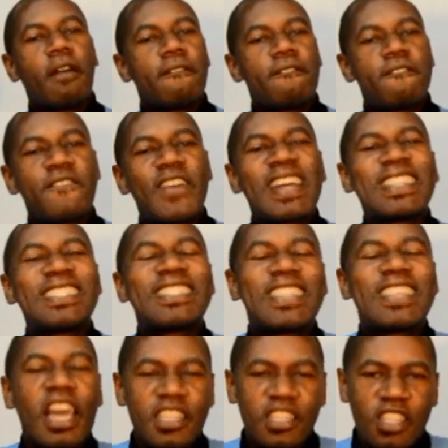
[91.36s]

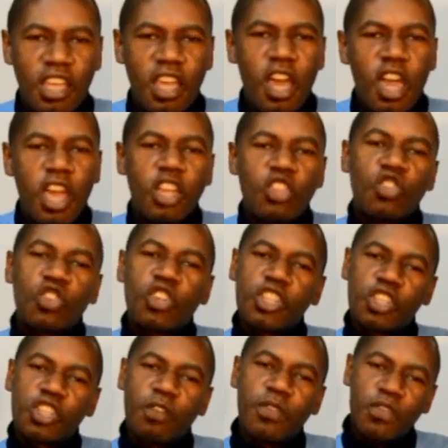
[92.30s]
fantastic. He took a
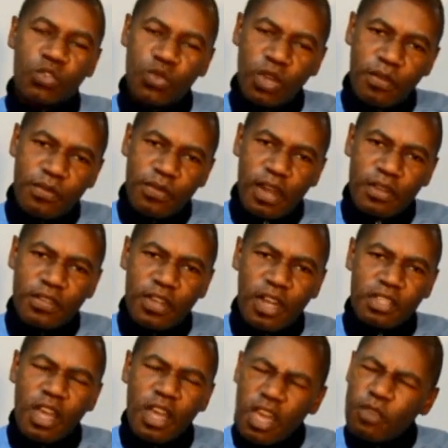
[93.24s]
shot for 25
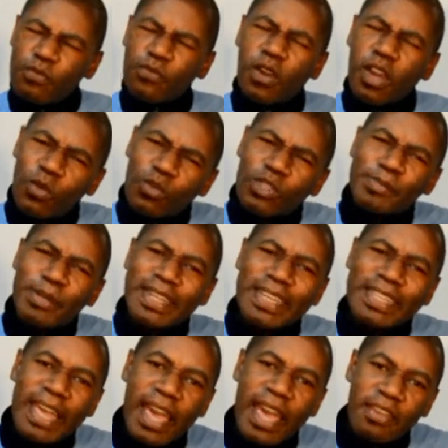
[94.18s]
yards. He thought he was
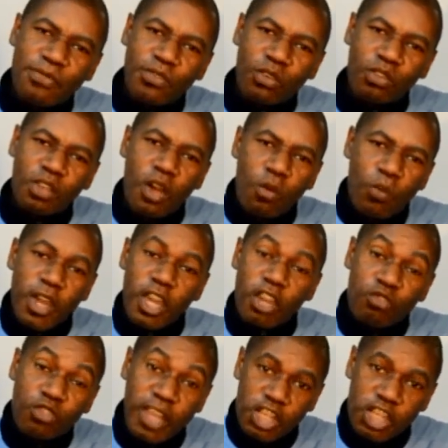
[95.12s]
playing at Anfield when
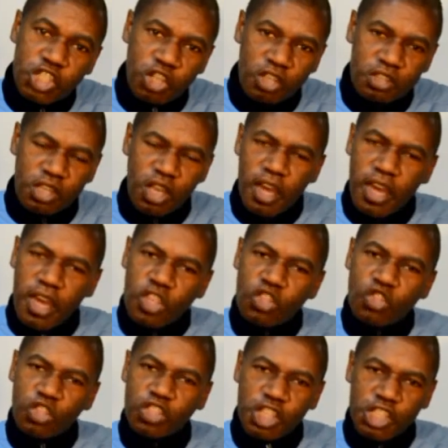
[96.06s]
he would take shots.
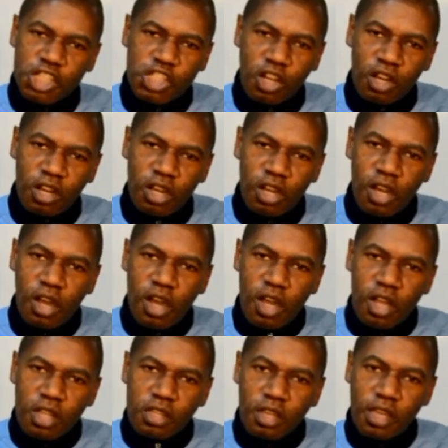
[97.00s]
He took this shot.
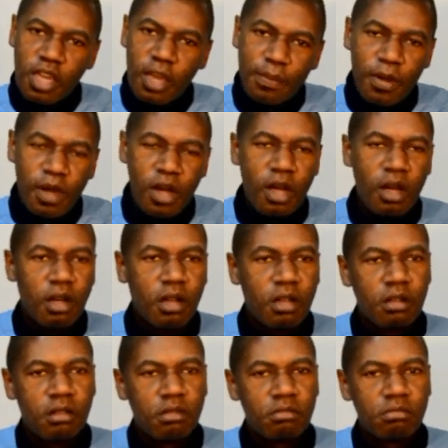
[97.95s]
The keeper
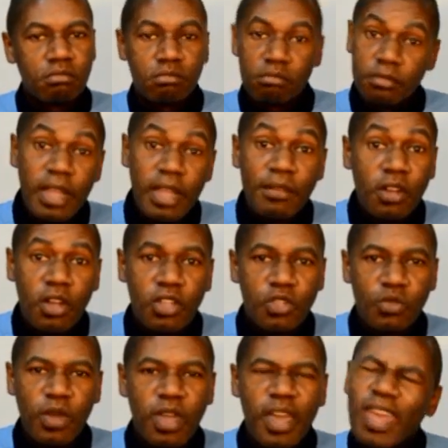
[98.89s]
never
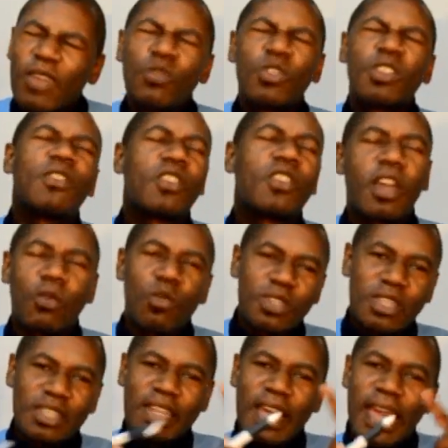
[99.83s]
got to it. He wouldn't have got it. It
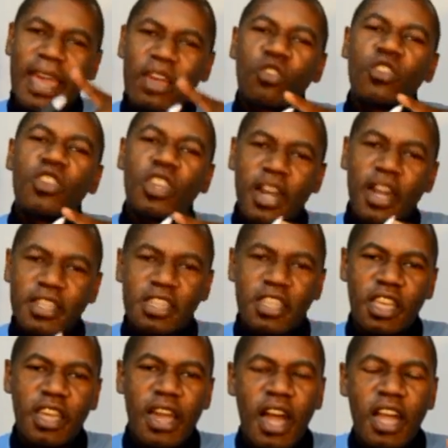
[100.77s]
was an angle
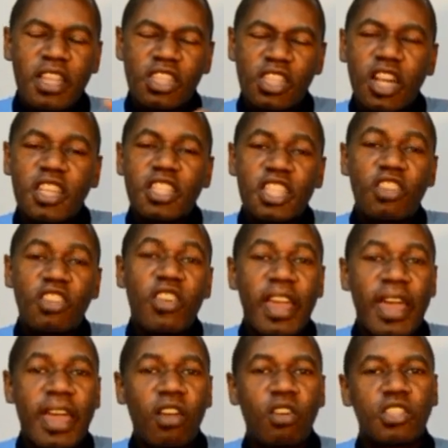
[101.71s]
90
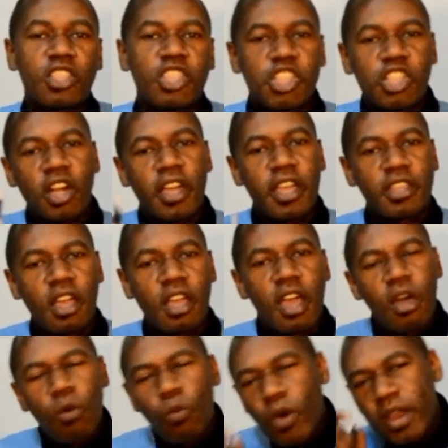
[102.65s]
degree angle. The shot
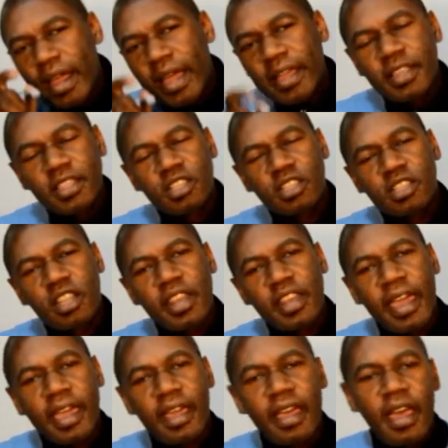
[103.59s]
hit went out into the
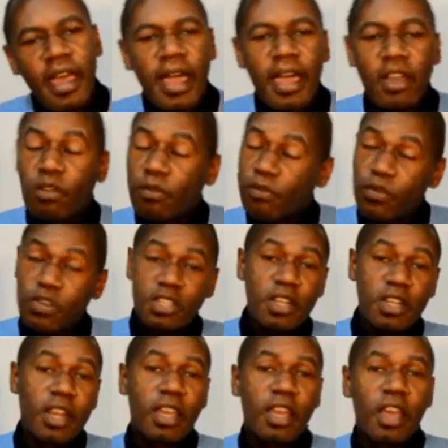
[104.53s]
net. And
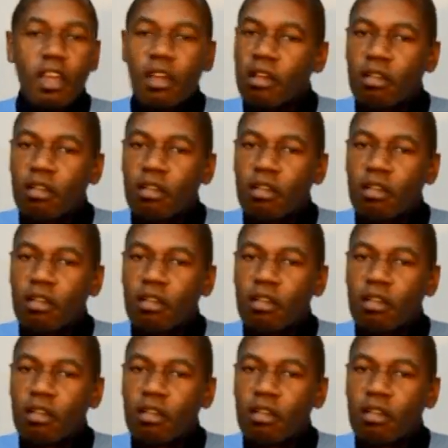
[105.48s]
unfortunately,